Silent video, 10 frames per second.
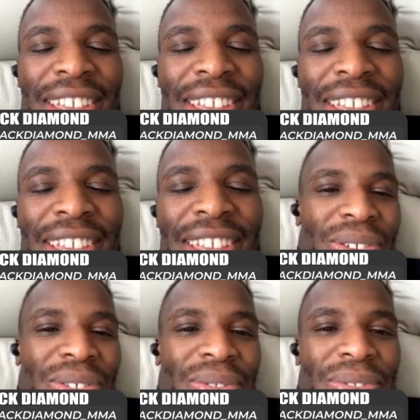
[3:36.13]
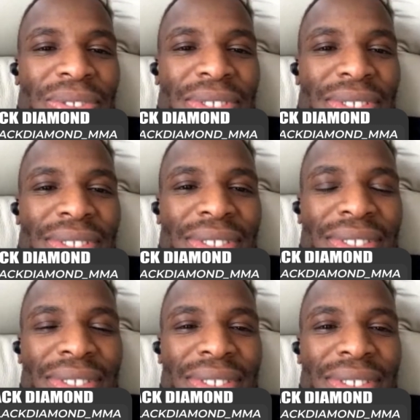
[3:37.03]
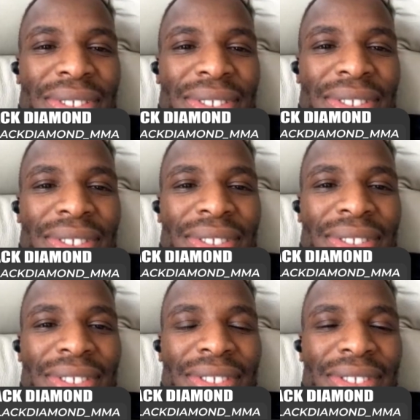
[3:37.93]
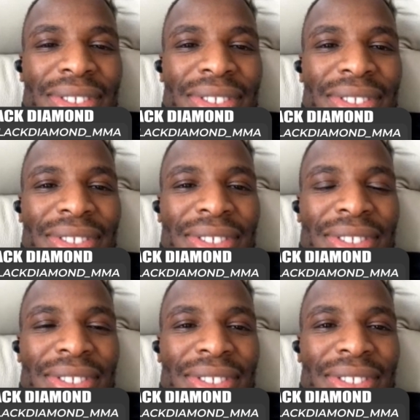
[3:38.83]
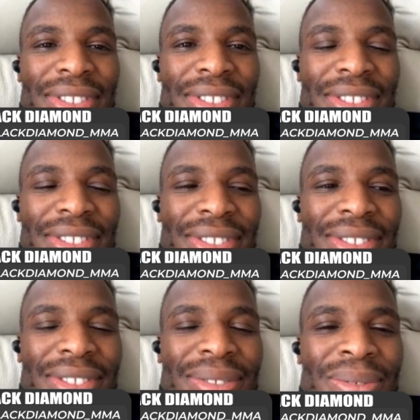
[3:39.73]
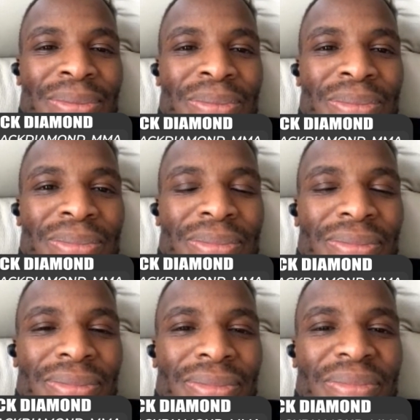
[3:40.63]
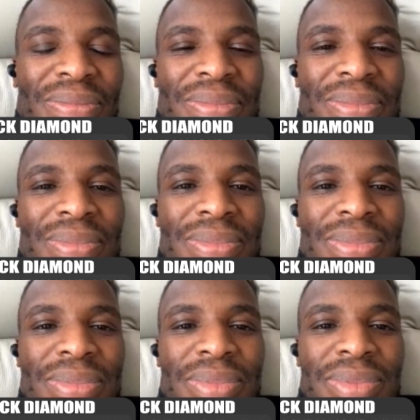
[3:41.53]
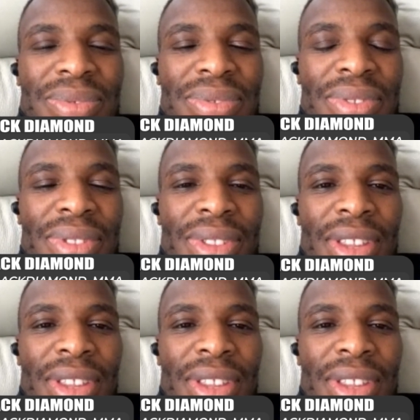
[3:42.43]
No words are spoken by the person on screen.